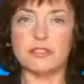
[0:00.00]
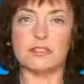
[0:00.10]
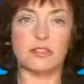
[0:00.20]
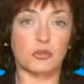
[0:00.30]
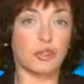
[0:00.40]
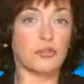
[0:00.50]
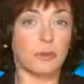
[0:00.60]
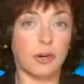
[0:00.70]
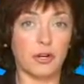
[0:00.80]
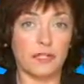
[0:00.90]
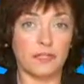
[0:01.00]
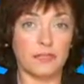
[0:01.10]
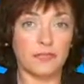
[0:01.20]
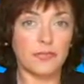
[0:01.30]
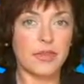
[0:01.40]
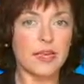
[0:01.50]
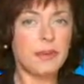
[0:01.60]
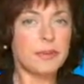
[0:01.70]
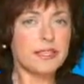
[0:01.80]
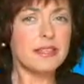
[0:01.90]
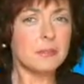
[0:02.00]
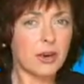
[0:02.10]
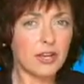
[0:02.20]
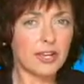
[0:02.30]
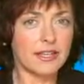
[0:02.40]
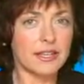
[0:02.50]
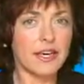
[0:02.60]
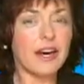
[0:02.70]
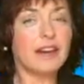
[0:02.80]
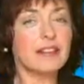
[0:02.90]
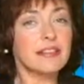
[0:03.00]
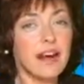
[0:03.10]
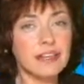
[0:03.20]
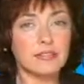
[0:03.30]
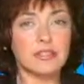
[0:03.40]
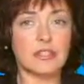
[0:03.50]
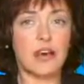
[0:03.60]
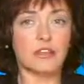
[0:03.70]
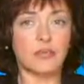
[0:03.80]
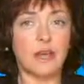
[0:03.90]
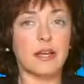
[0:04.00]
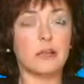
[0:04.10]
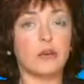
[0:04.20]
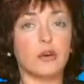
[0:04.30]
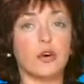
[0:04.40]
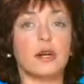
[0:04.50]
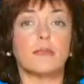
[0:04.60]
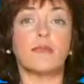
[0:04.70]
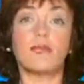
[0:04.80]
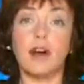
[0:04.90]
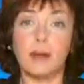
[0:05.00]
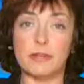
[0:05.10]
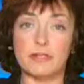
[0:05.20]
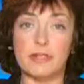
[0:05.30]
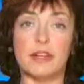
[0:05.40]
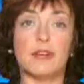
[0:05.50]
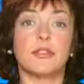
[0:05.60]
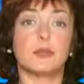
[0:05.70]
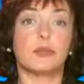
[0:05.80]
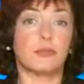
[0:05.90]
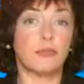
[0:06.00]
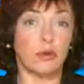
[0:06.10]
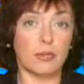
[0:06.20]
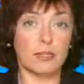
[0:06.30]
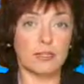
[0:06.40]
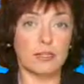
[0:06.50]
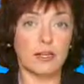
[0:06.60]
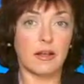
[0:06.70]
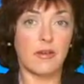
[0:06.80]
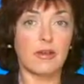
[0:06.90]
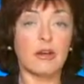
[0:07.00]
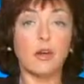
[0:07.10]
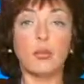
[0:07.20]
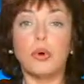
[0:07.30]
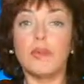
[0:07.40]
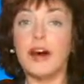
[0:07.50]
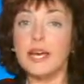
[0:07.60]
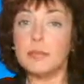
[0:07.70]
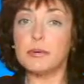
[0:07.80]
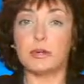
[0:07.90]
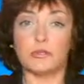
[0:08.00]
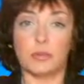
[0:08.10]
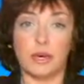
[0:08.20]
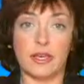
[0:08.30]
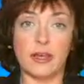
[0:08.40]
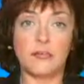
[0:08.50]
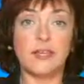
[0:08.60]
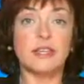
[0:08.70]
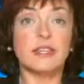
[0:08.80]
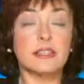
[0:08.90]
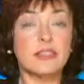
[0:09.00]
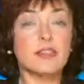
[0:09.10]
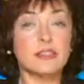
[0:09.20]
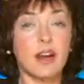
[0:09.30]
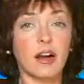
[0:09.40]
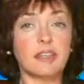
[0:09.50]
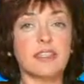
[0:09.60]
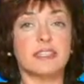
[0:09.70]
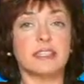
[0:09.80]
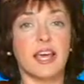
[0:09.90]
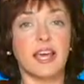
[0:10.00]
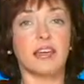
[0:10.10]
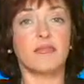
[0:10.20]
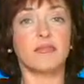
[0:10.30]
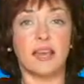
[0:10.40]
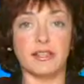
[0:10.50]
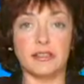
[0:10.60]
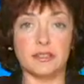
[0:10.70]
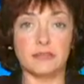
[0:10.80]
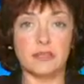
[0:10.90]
to search for bargains. But in the market, a lot of stocks ride more on promise than performance. When the hype goes away, these stocks can tank fast.